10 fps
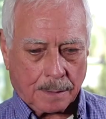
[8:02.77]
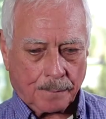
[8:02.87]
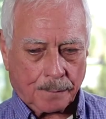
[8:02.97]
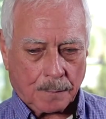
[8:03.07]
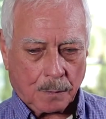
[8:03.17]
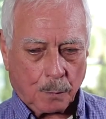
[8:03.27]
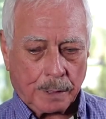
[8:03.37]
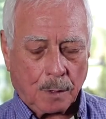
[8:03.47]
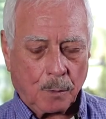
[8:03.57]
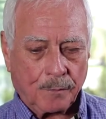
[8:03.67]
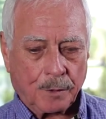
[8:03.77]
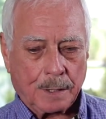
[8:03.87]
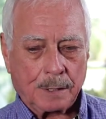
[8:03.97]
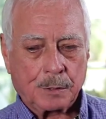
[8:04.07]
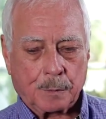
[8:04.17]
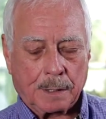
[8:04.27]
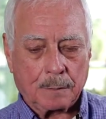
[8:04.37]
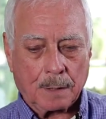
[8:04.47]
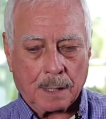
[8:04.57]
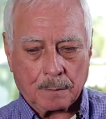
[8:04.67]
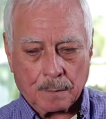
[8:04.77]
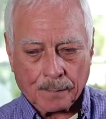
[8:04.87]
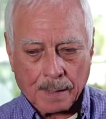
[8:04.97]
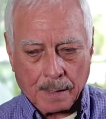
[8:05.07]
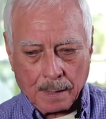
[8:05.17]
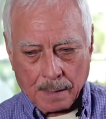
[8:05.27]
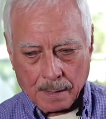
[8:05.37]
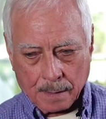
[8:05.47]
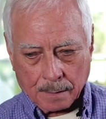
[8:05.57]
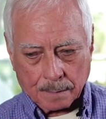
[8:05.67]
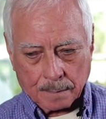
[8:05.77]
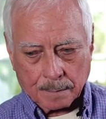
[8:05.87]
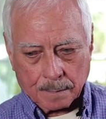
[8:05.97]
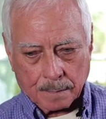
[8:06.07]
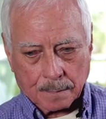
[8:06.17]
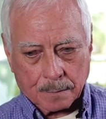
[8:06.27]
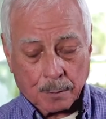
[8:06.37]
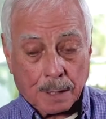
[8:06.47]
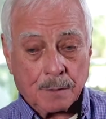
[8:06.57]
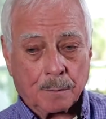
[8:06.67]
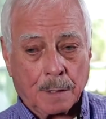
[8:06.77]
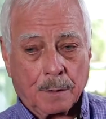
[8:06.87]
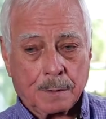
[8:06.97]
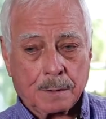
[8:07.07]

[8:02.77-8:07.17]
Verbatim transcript: um, we know of your history and, and uh, two days from now,